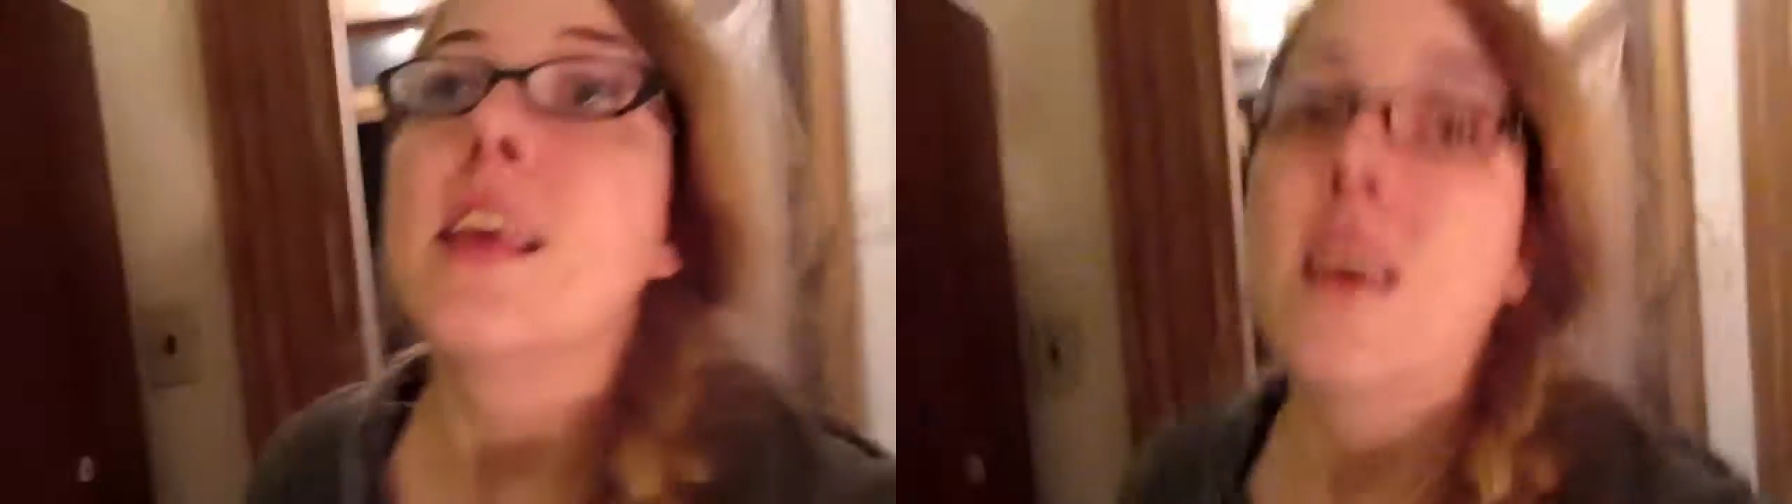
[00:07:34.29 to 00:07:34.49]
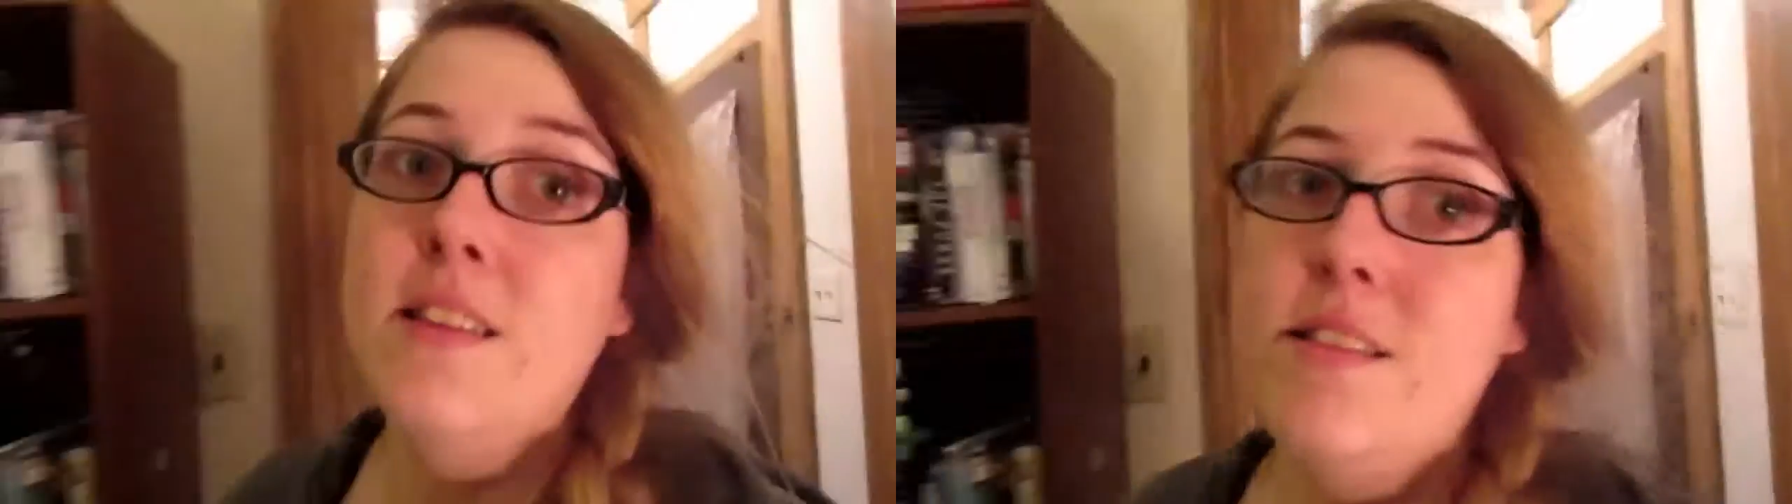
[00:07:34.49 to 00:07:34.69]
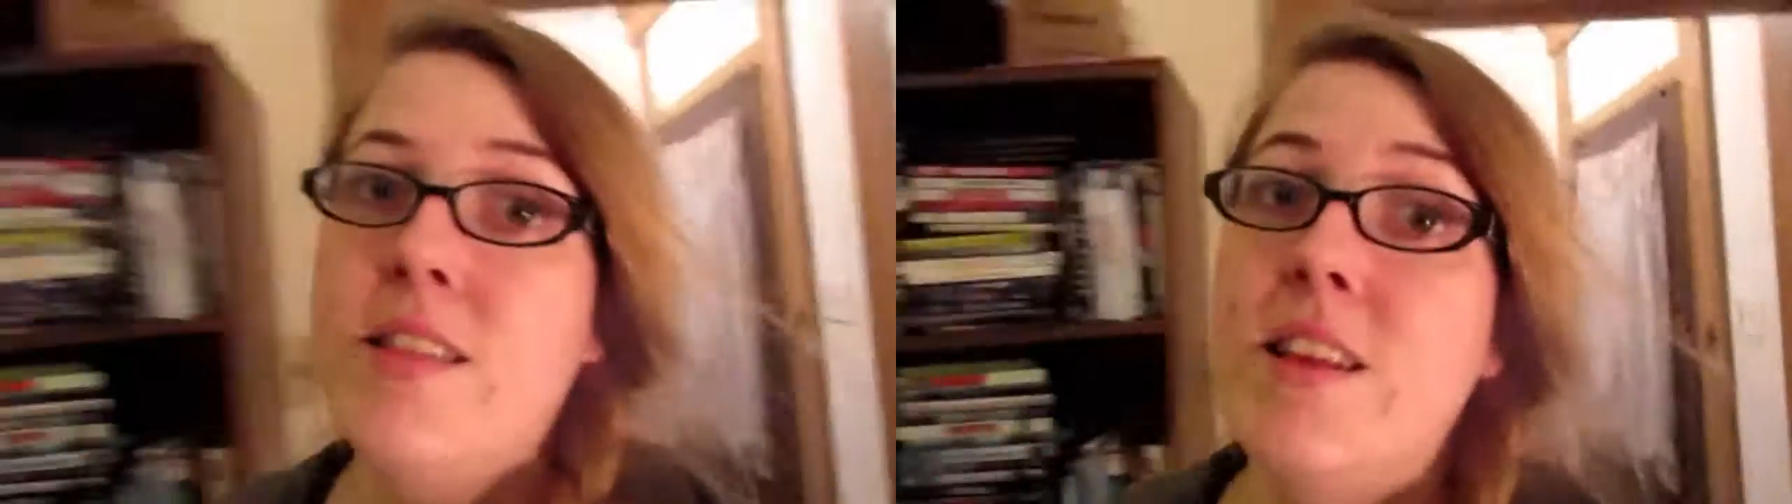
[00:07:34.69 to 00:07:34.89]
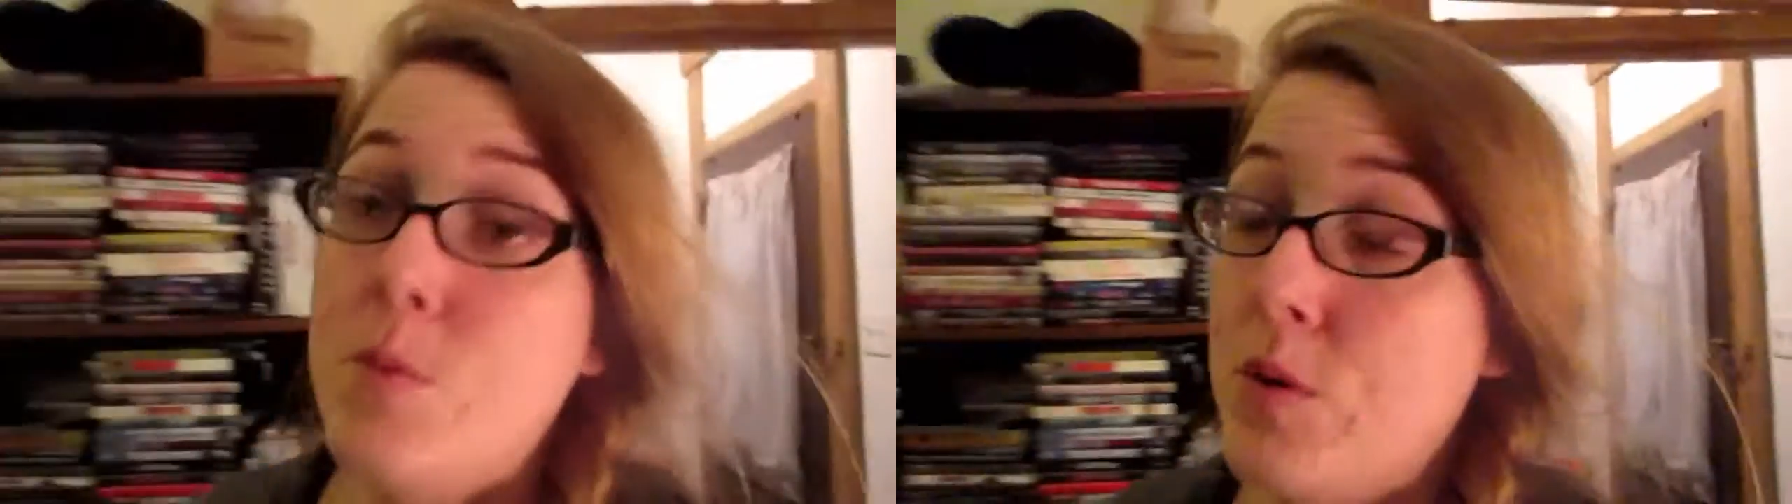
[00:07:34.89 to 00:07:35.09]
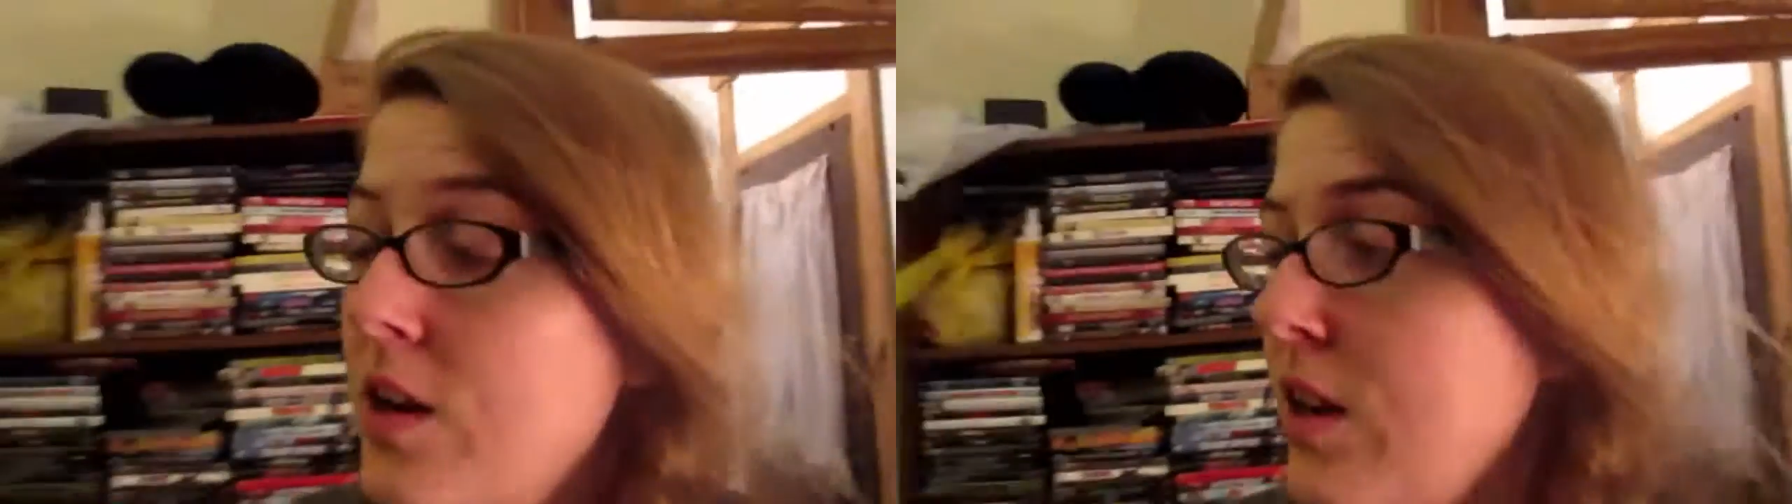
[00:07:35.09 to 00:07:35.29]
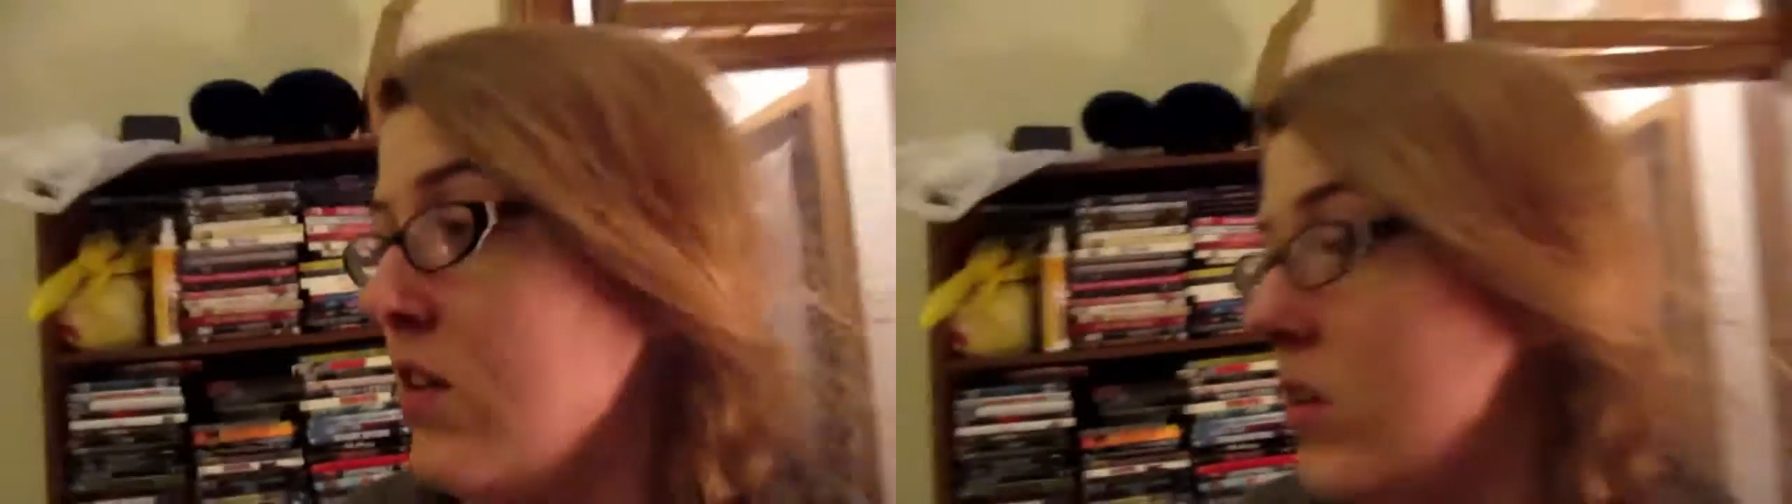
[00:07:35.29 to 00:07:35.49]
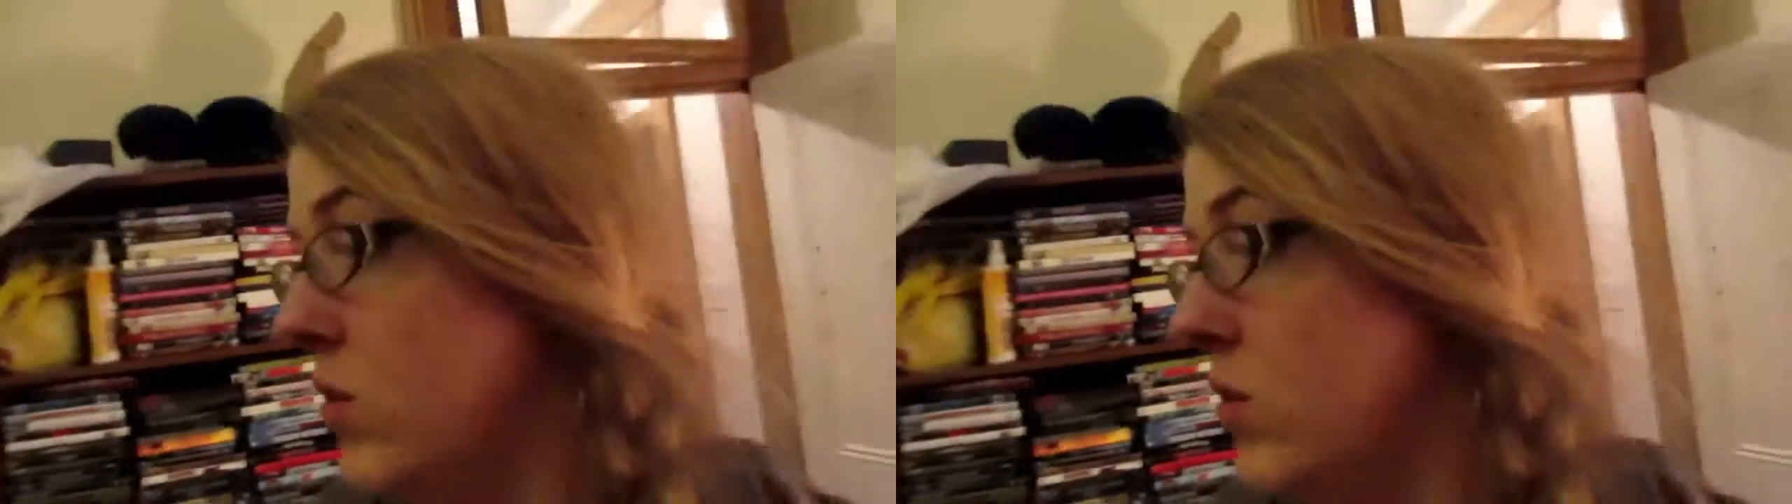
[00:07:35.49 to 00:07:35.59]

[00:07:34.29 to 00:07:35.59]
Yes, that's what I need